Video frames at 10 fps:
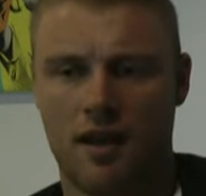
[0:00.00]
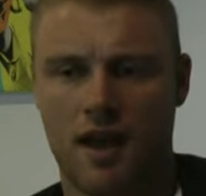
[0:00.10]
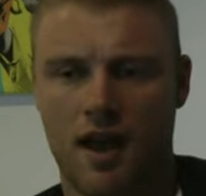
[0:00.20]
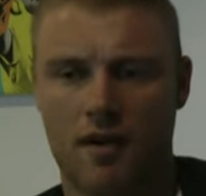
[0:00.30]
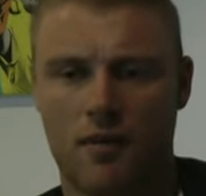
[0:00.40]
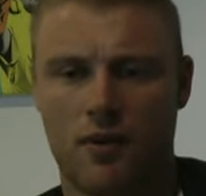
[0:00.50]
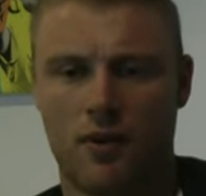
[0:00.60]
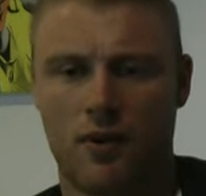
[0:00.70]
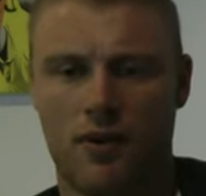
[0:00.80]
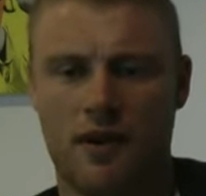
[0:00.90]

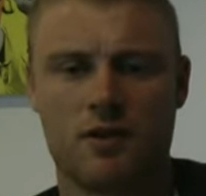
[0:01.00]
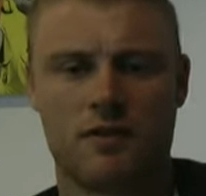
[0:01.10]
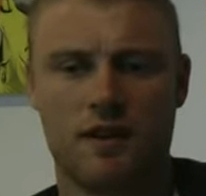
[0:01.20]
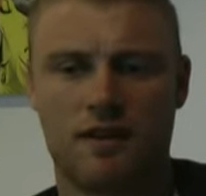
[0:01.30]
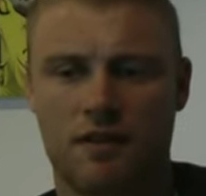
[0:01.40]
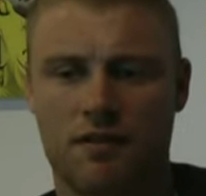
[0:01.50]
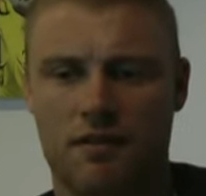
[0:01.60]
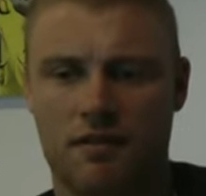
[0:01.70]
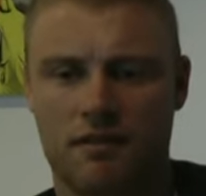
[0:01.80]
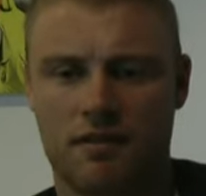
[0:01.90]
But it was very
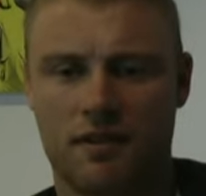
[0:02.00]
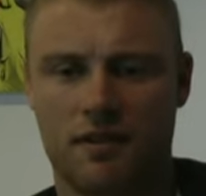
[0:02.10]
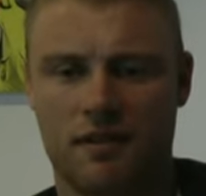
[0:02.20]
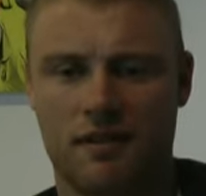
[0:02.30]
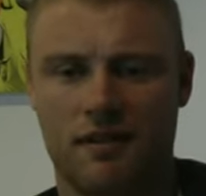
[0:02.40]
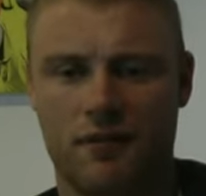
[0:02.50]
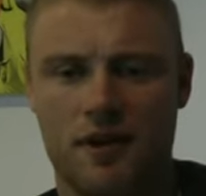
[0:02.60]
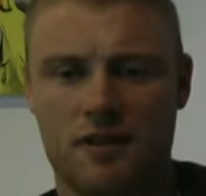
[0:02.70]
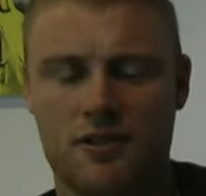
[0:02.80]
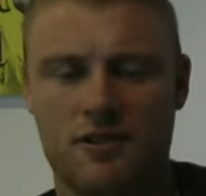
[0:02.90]
different
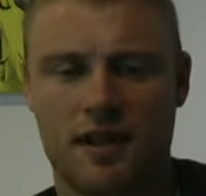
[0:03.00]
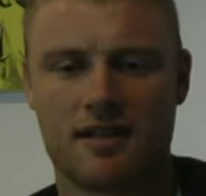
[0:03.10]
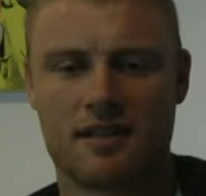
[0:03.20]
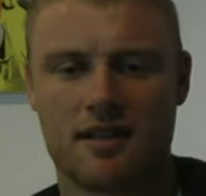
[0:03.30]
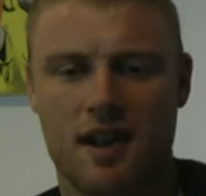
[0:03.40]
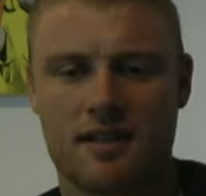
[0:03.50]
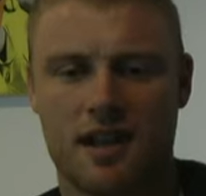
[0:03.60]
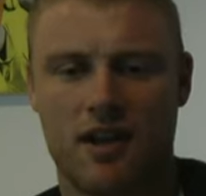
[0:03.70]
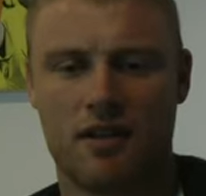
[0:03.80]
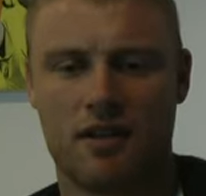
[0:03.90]
winning in 2009.
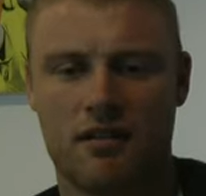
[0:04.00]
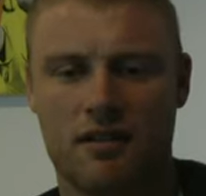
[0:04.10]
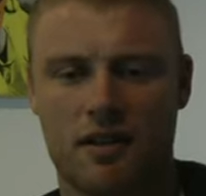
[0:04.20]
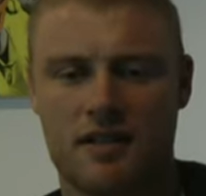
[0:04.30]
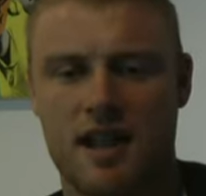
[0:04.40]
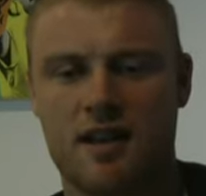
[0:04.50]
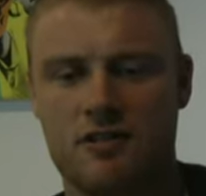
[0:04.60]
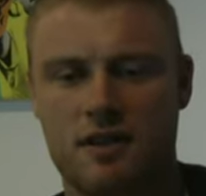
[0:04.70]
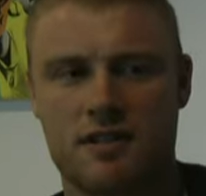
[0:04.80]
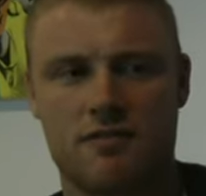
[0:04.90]
Sat in the
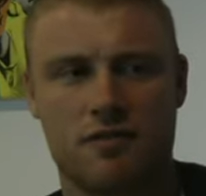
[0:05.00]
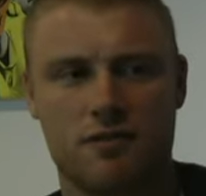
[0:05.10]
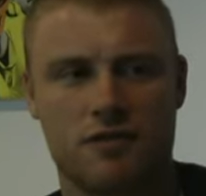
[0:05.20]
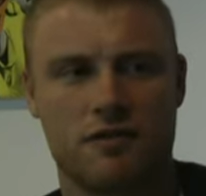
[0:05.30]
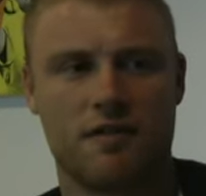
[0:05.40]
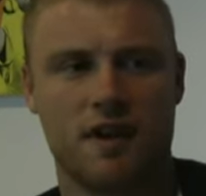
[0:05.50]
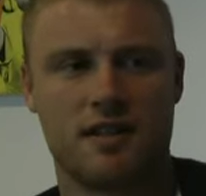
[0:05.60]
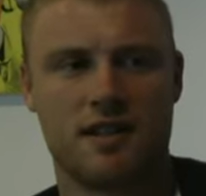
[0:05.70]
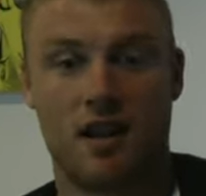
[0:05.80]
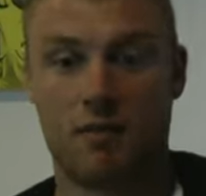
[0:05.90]
dressing room just
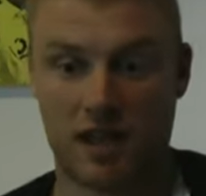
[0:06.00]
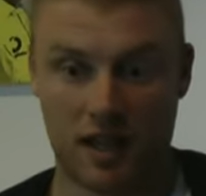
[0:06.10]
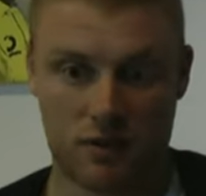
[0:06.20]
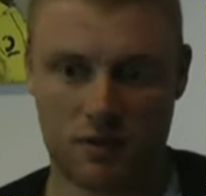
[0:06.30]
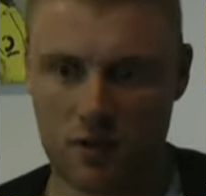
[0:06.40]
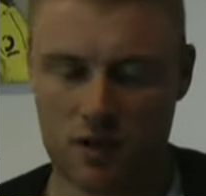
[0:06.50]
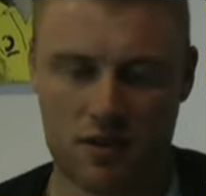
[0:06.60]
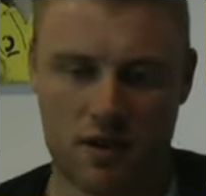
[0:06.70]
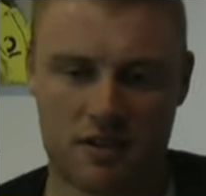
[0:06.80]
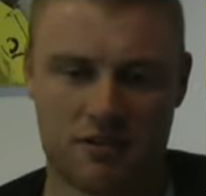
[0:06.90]
reflecting. I had my kids with me as
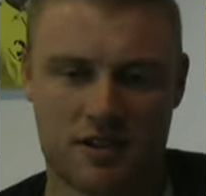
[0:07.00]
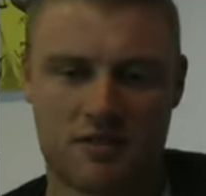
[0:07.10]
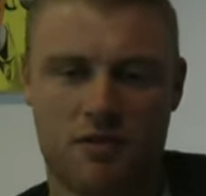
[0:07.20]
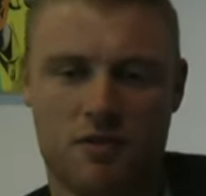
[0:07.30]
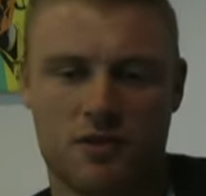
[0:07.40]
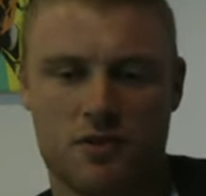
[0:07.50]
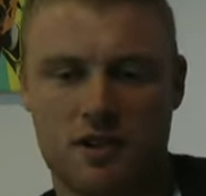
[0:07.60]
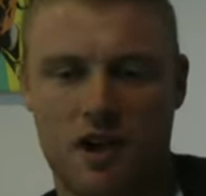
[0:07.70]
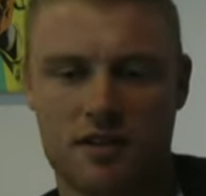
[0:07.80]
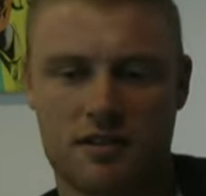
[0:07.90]
well in the dressing room, which was
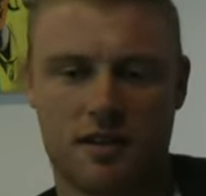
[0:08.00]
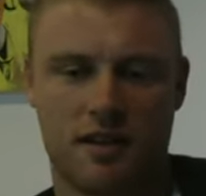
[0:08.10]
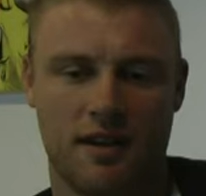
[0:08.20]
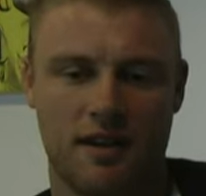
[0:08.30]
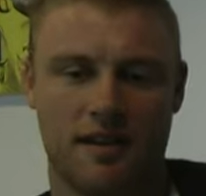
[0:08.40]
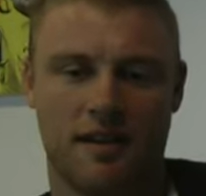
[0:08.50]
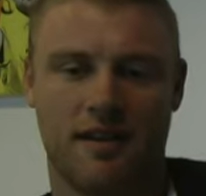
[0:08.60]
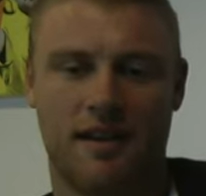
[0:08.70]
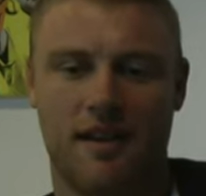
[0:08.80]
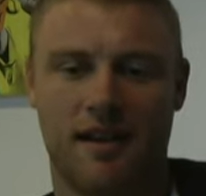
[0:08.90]
nice.
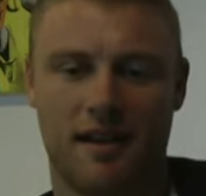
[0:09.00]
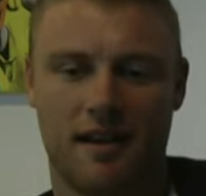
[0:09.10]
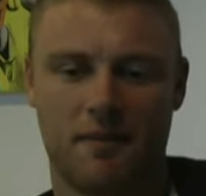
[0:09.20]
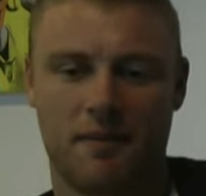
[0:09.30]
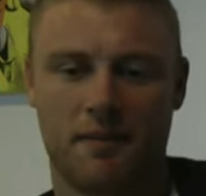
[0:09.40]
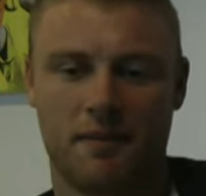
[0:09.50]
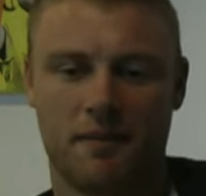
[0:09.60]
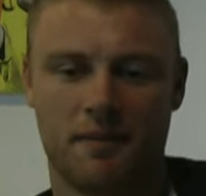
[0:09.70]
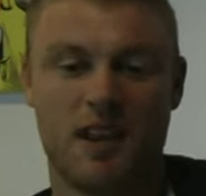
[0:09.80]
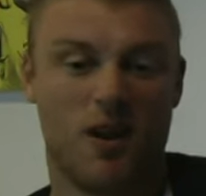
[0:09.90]
But
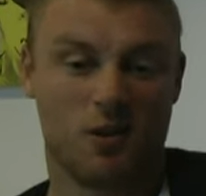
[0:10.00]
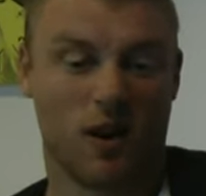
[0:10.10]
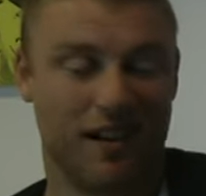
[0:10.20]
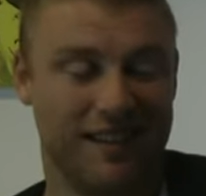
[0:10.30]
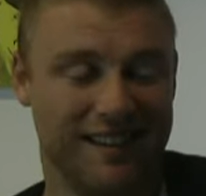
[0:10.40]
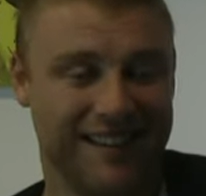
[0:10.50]
yeah, it was alright.